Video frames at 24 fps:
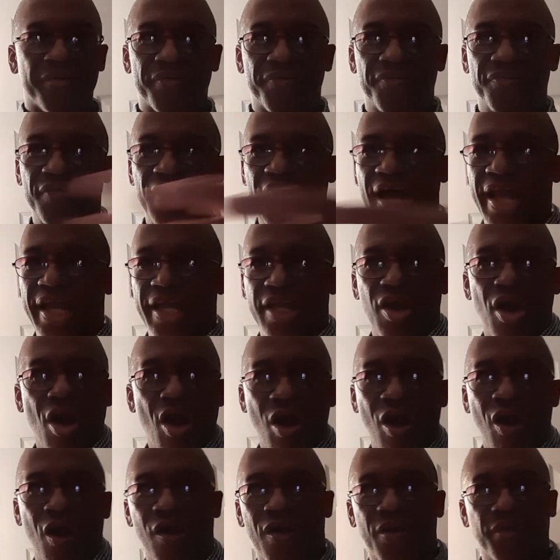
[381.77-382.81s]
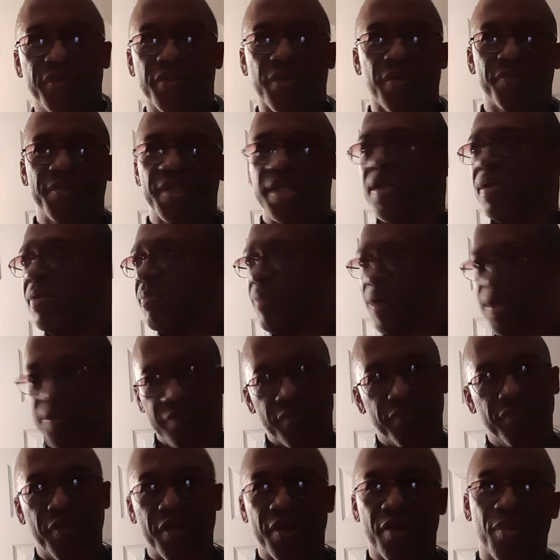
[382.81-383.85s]
flying car or something. And the
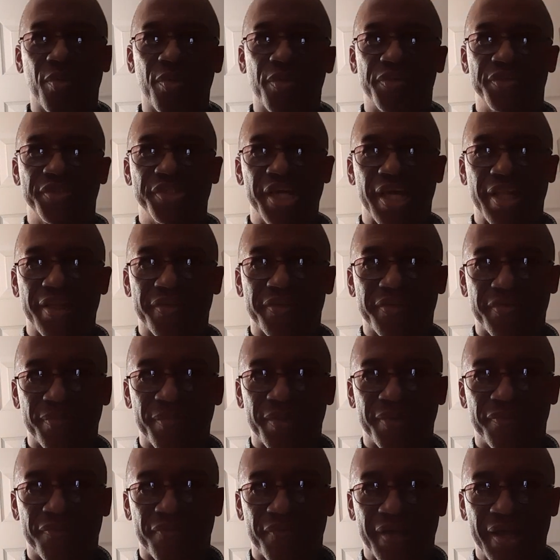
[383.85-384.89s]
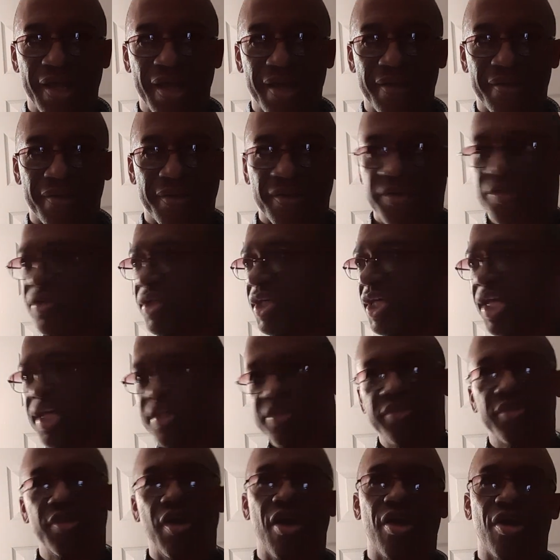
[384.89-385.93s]
motherfucker was jealous of me for that. The kids
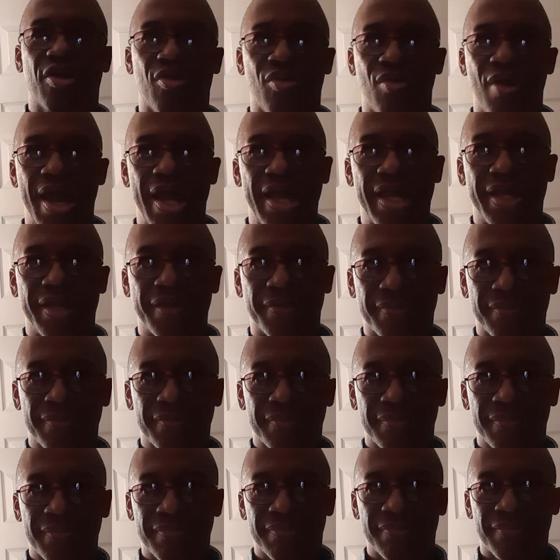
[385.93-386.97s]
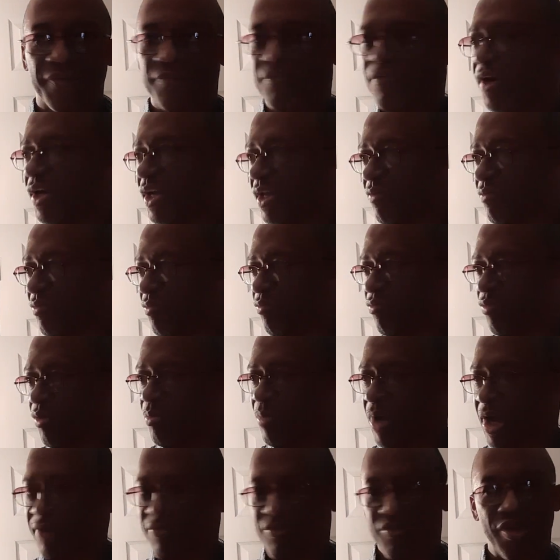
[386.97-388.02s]
start crying.
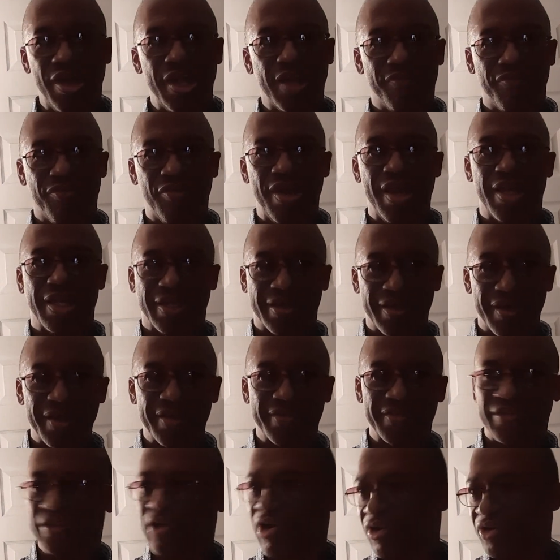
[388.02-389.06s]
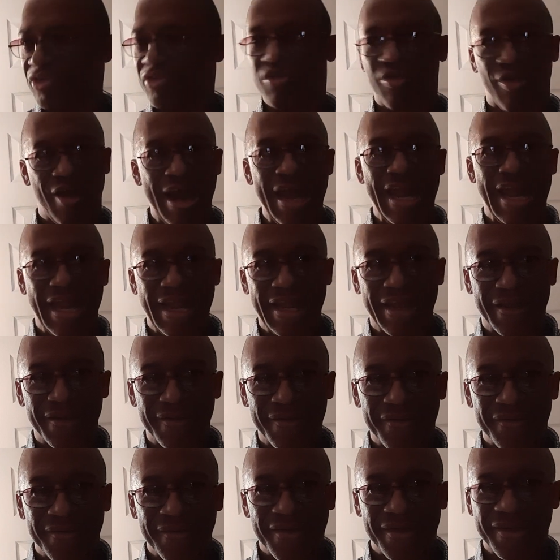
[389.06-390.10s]
My friend Gus starts crying.
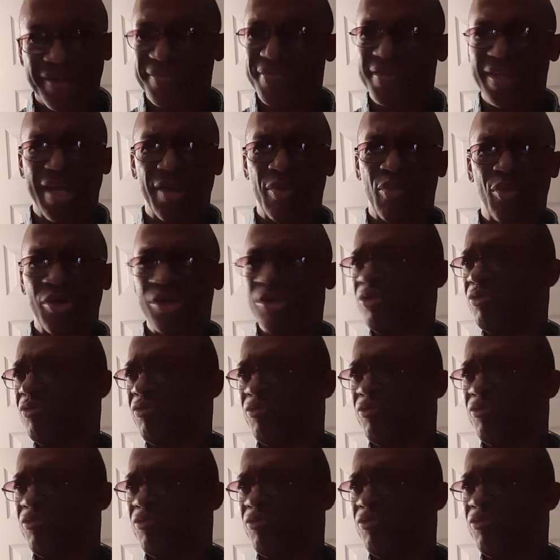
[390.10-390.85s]
And it was like, what are you